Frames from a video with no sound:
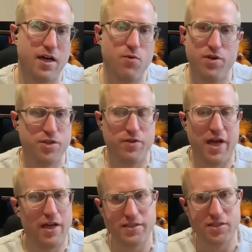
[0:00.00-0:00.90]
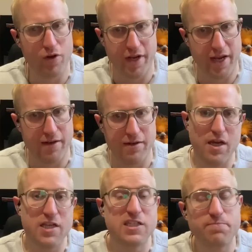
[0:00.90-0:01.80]
want to do that slog again,
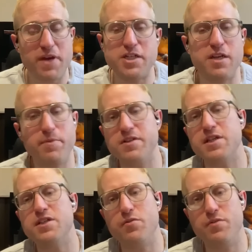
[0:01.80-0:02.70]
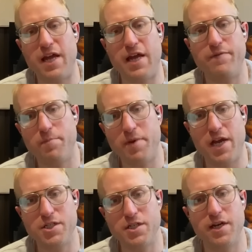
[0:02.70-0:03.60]
especially because I don't have the
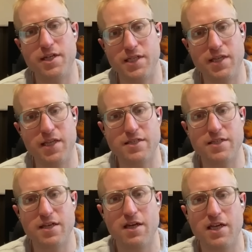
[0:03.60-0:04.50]
passionate idea that's